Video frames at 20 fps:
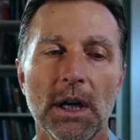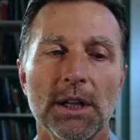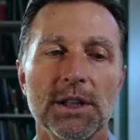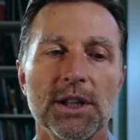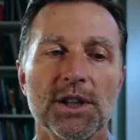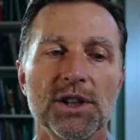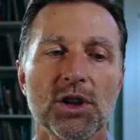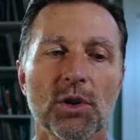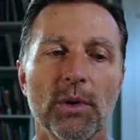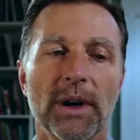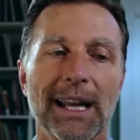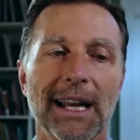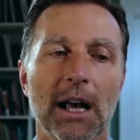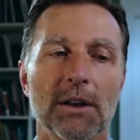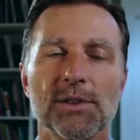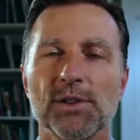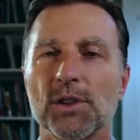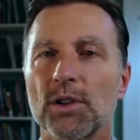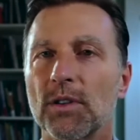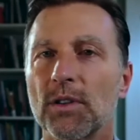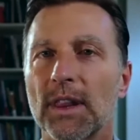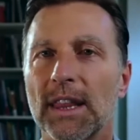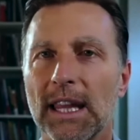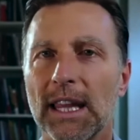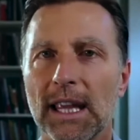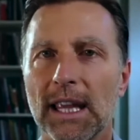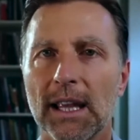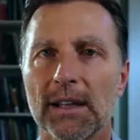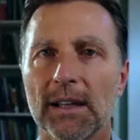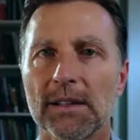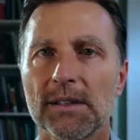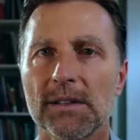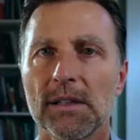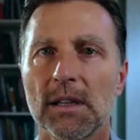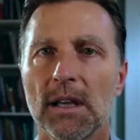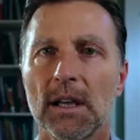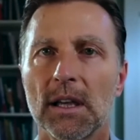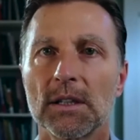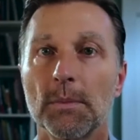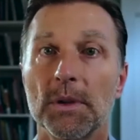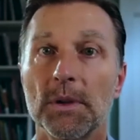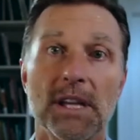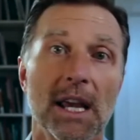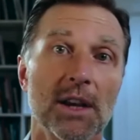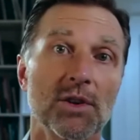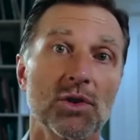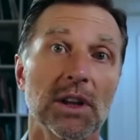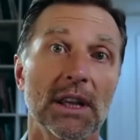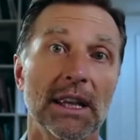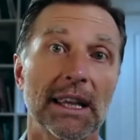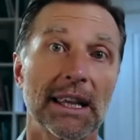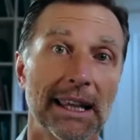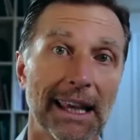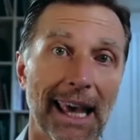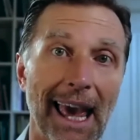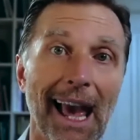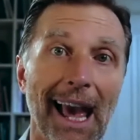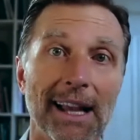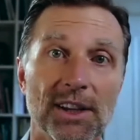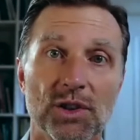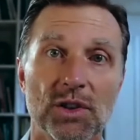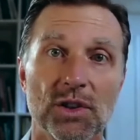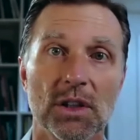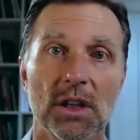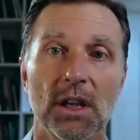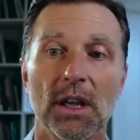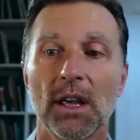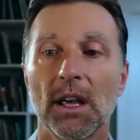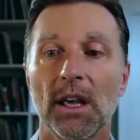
to screen out certain things, to potentially catch